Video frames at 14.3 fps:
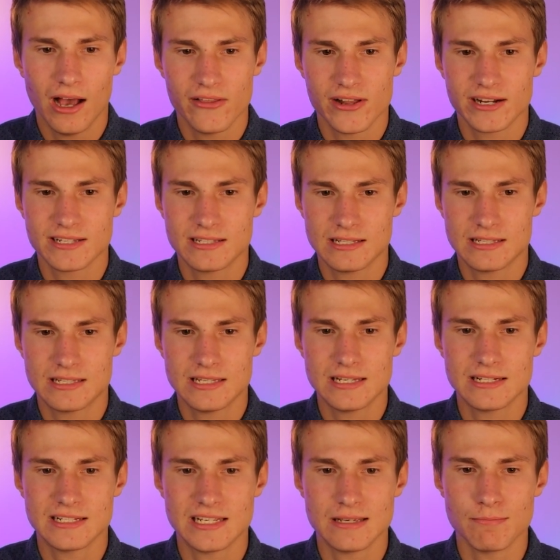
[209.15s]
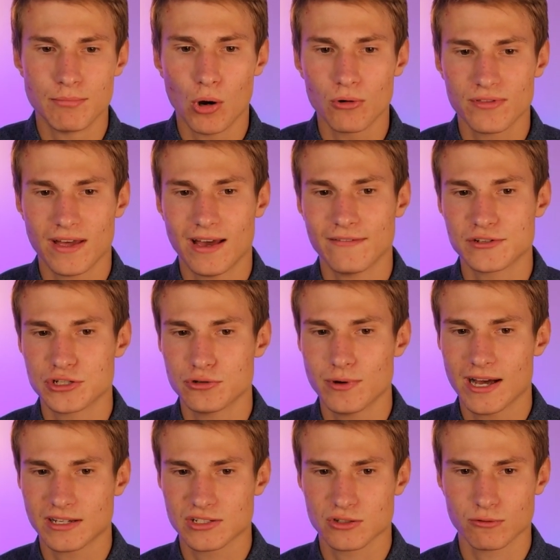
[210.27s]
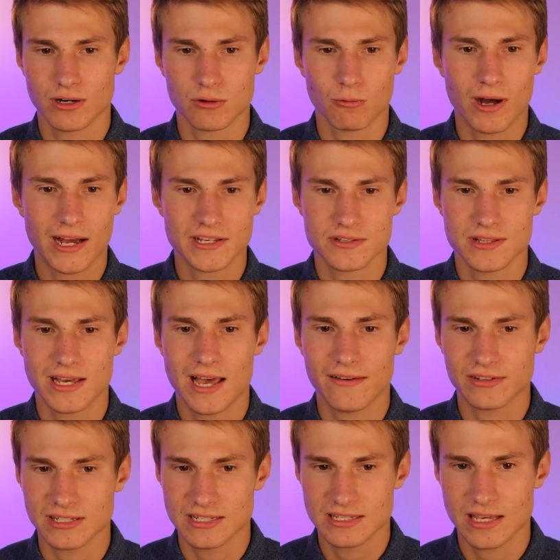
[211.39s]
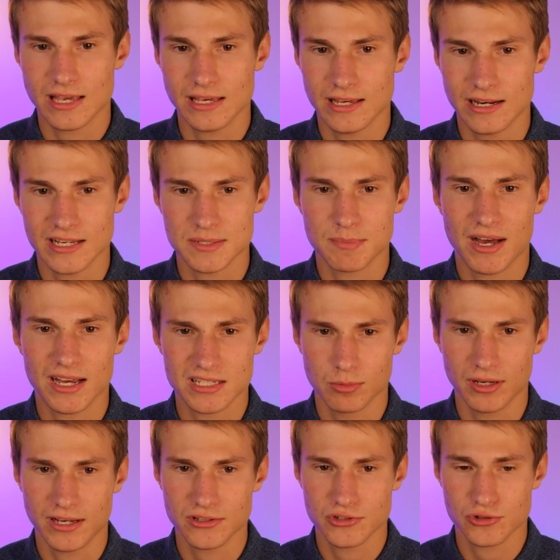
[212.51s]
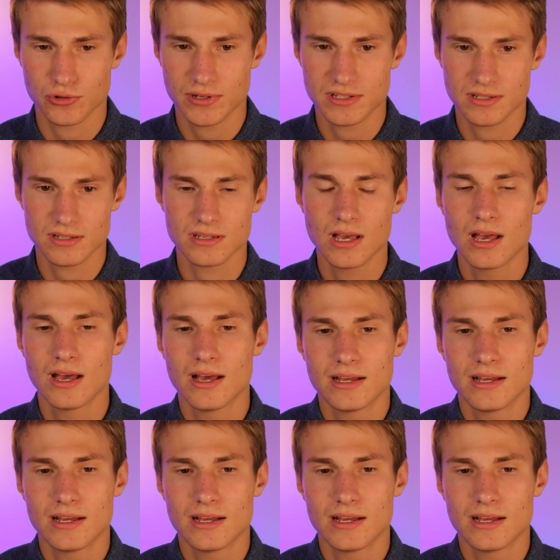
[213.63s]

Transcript: And then I see C and D both have 2x squared y, so they have to stay in as possible answer choices.